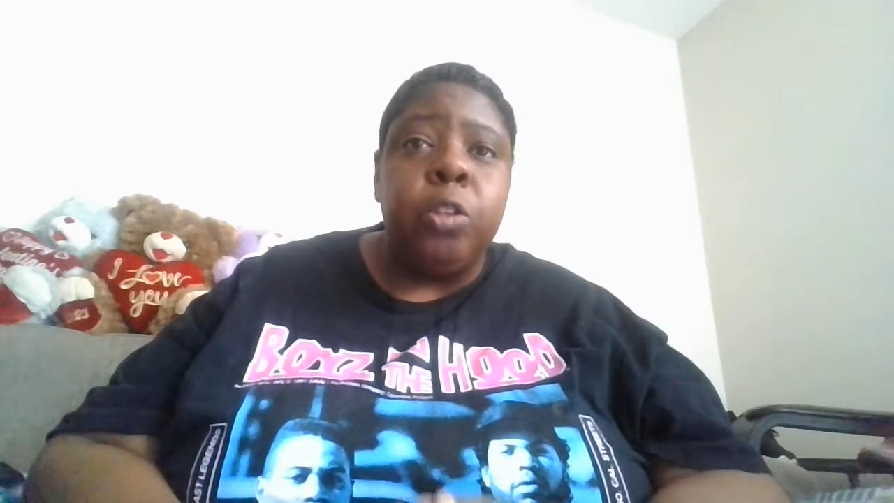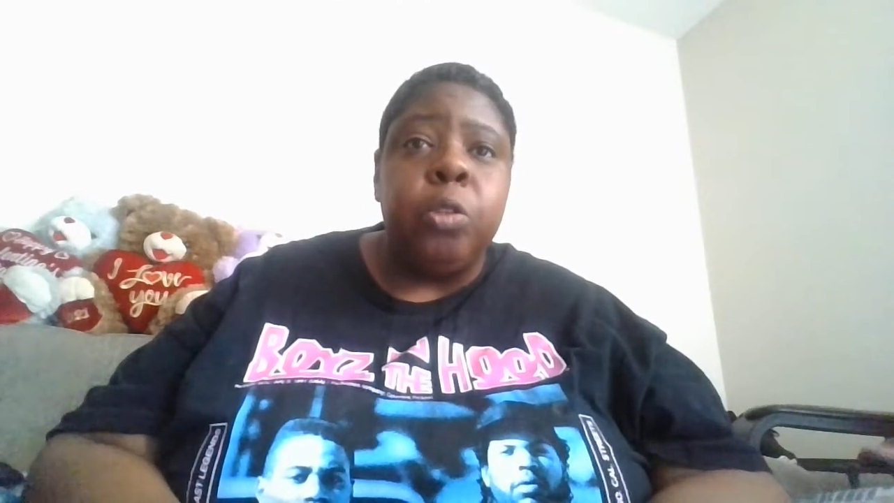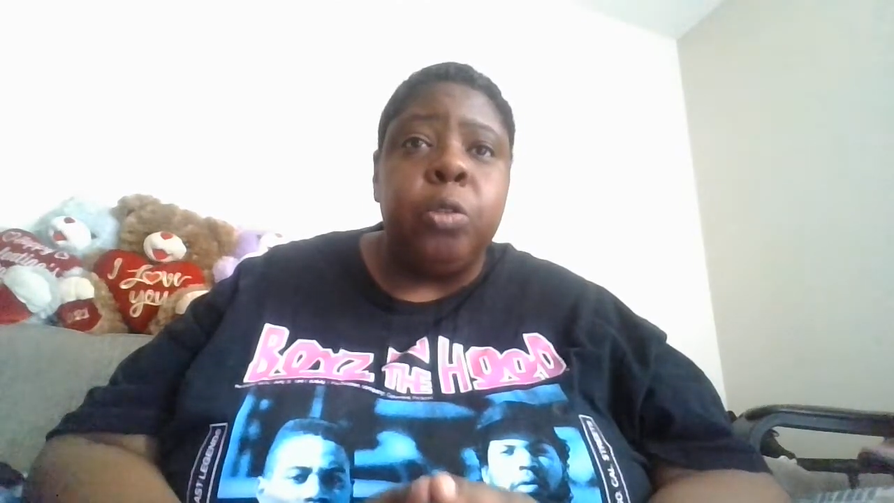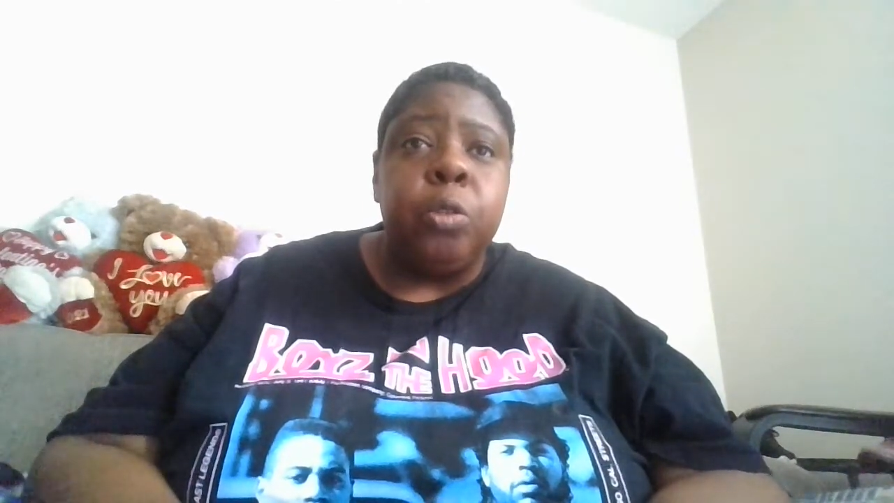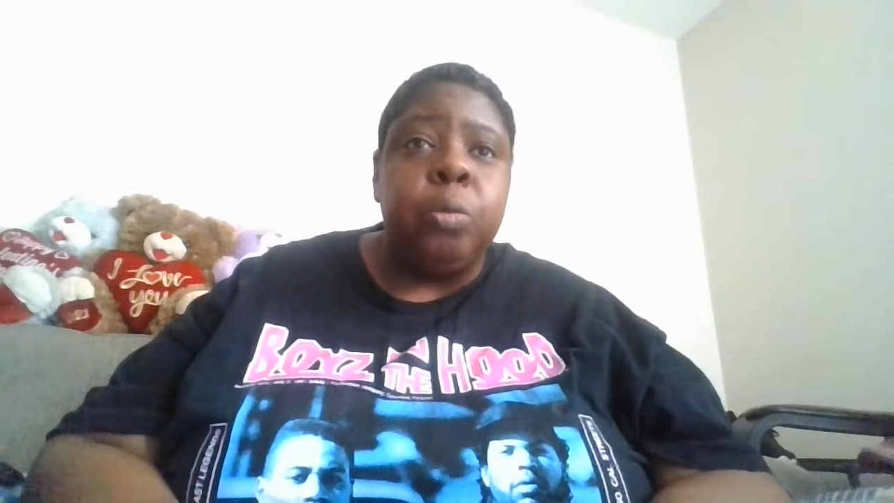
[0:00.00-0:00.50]

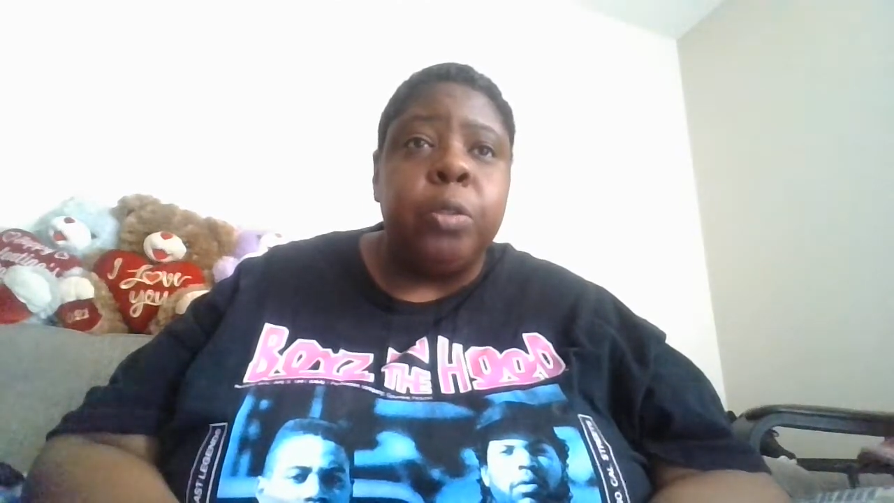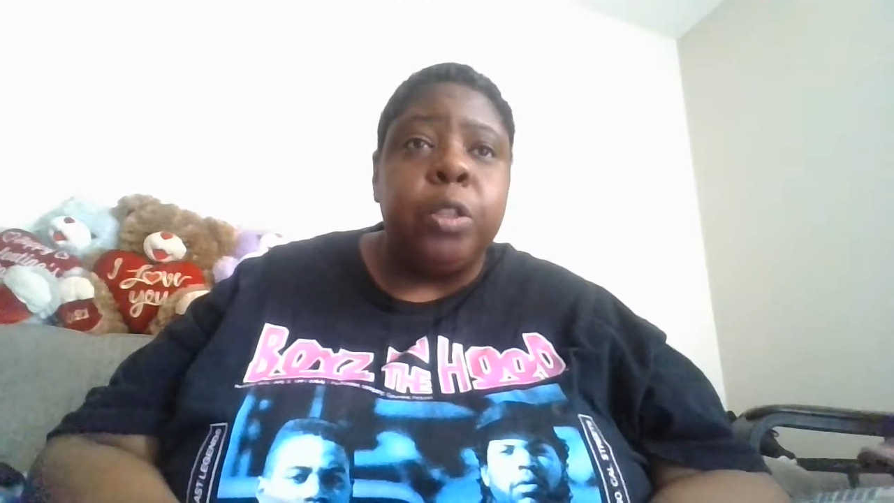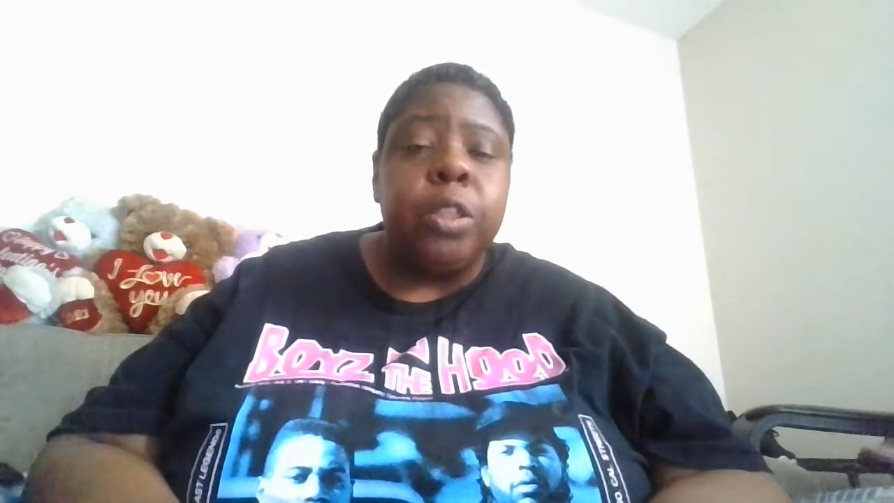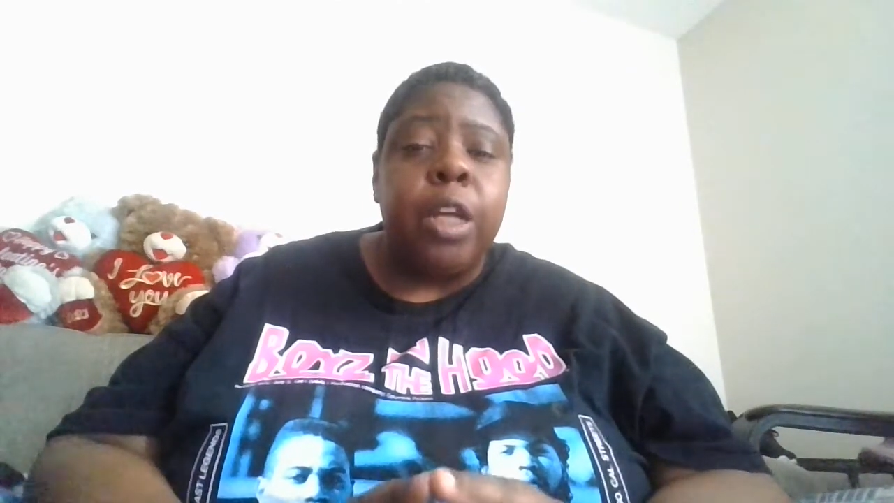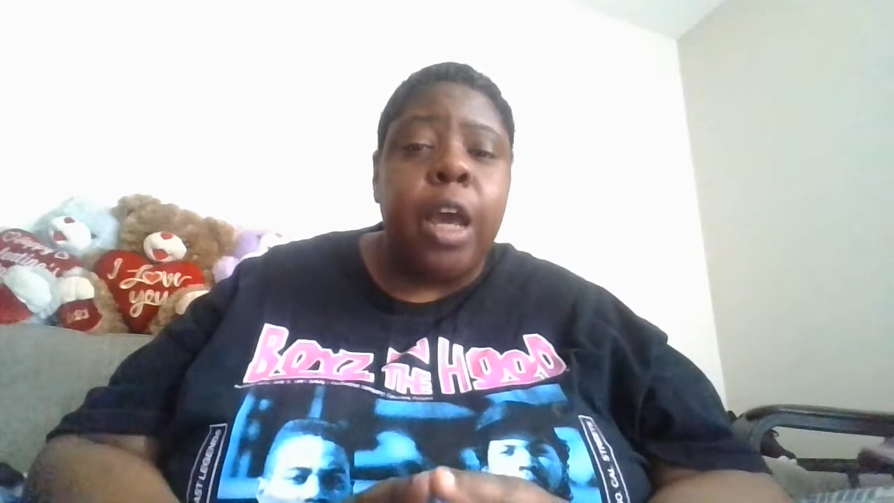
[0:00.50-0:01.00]

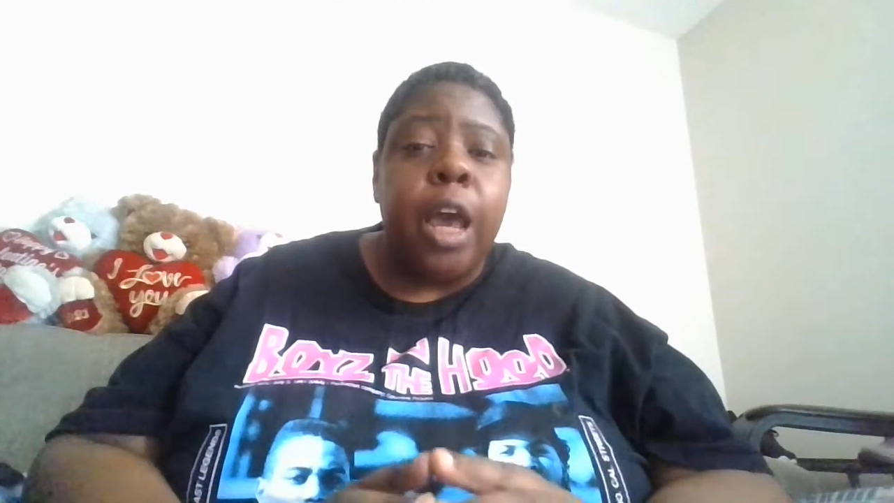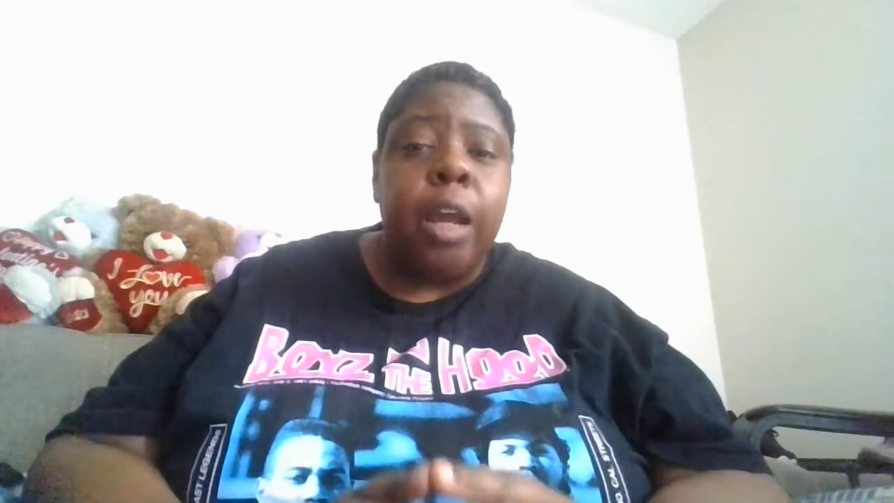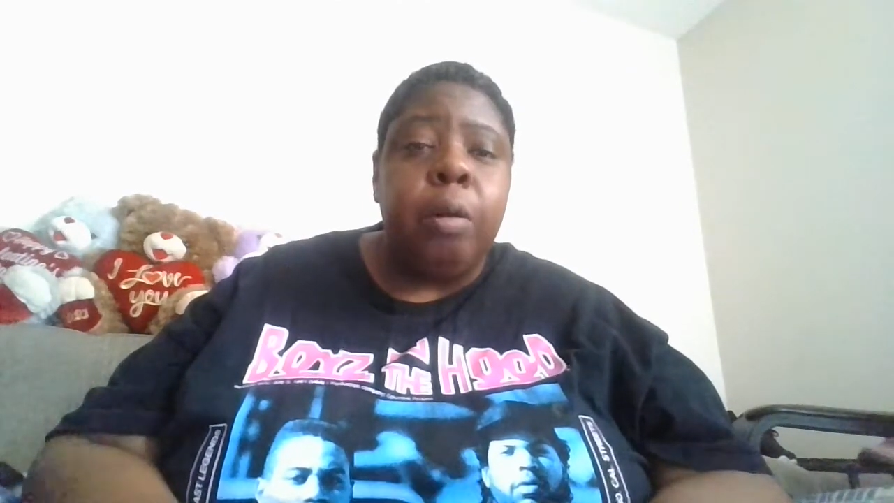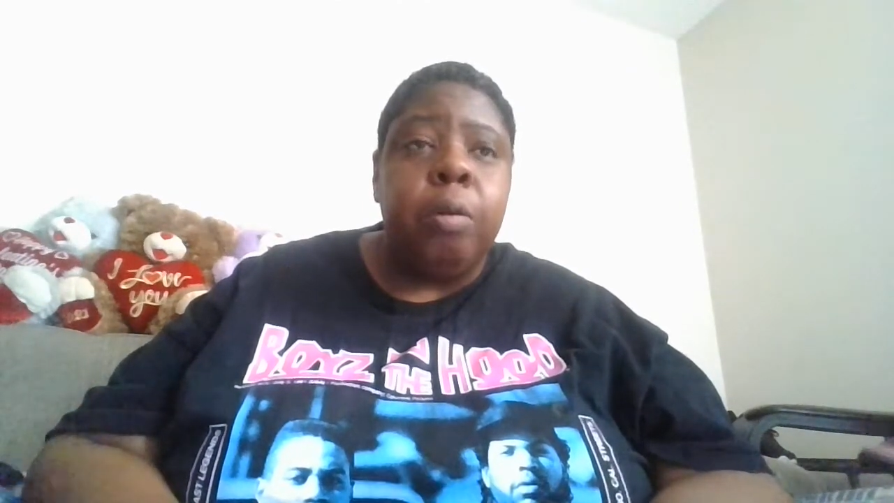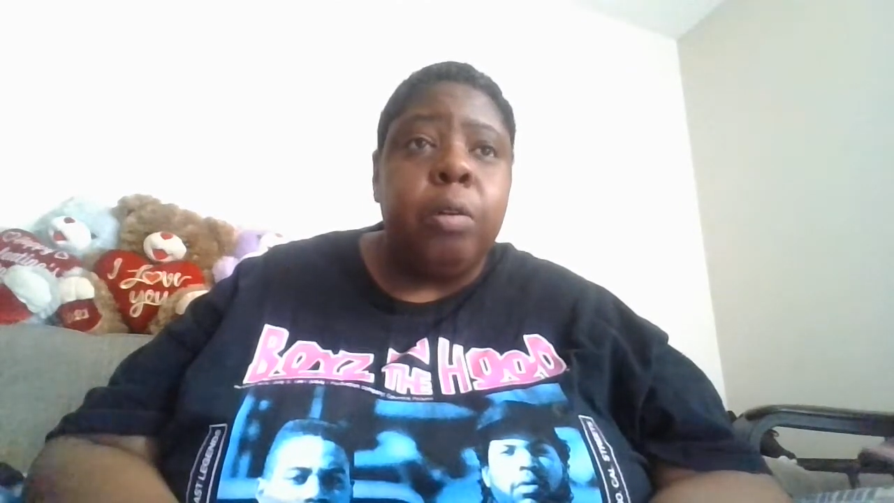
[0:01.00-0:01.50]
YouTubers
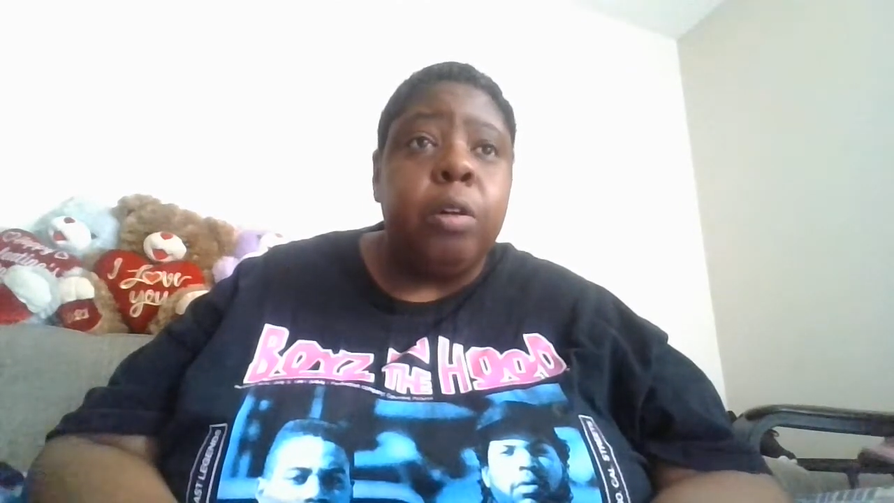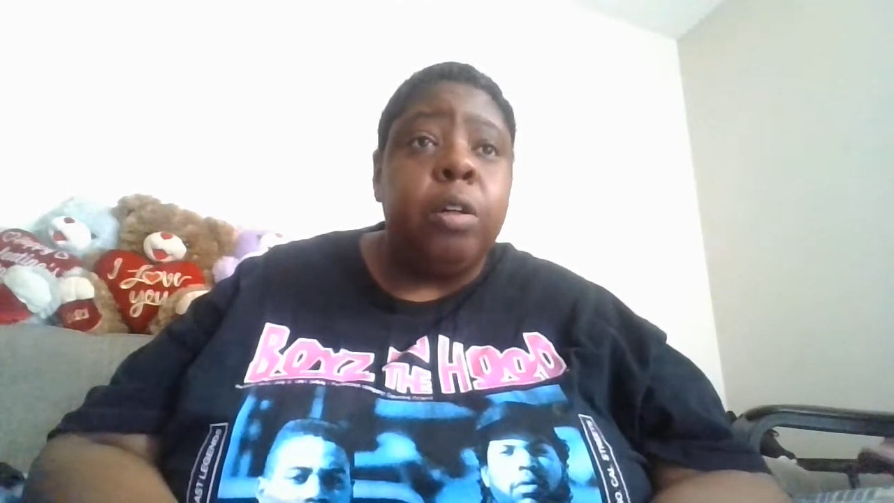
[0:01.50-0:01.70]
at all.